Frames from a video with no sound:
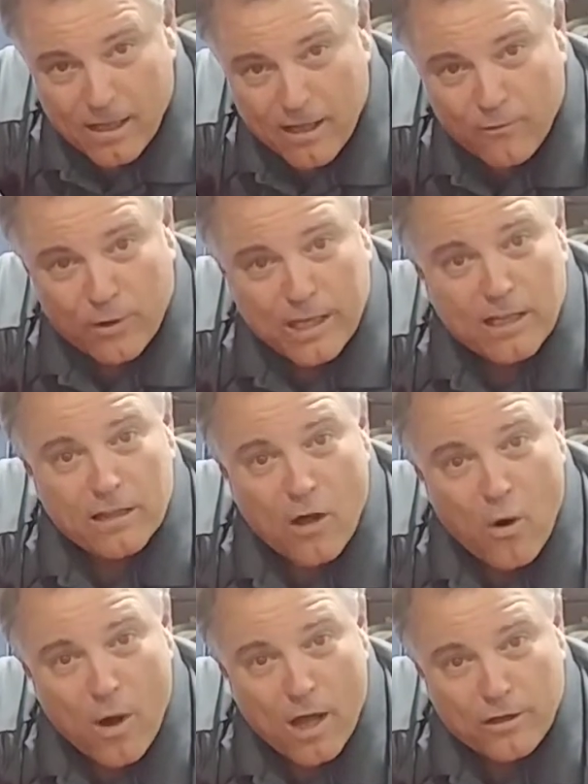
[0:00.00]
If we get
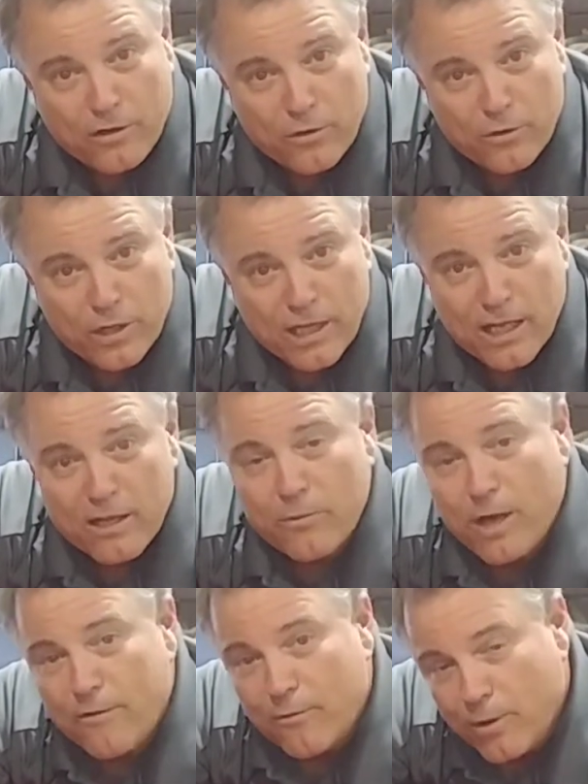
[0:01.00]
low on coolant, we
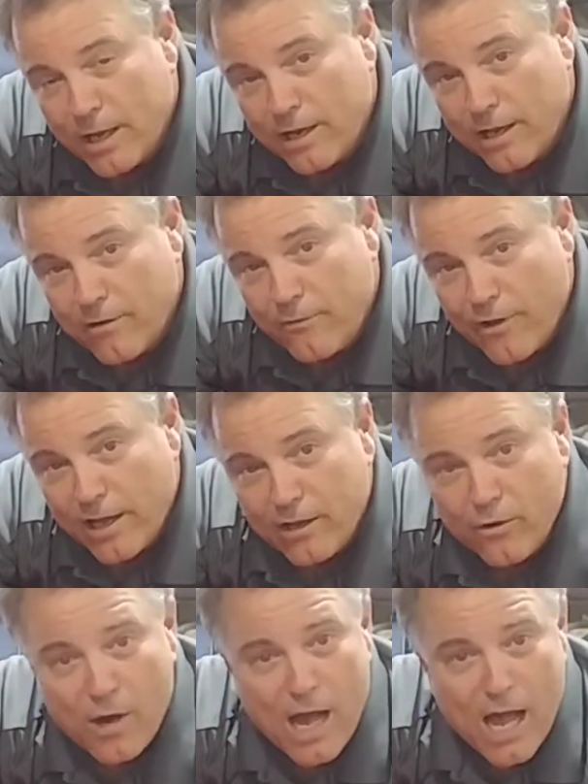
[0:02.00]
have a radiator fan
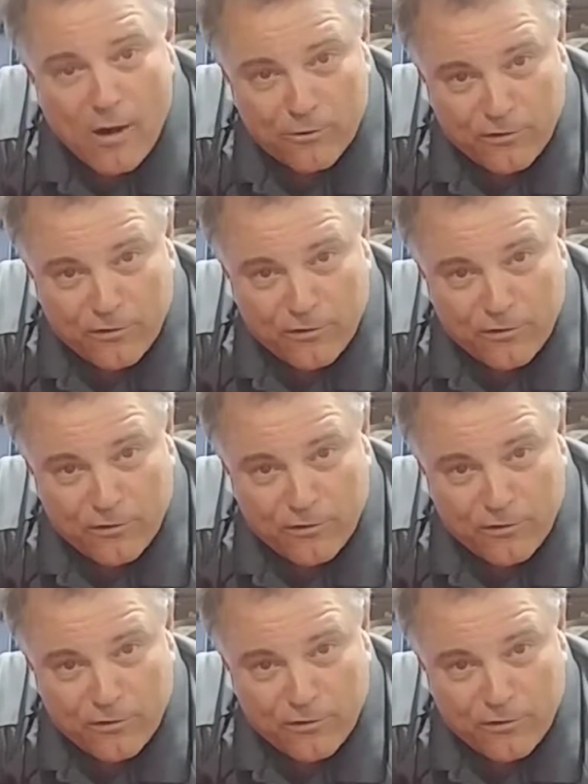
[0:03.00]
go out,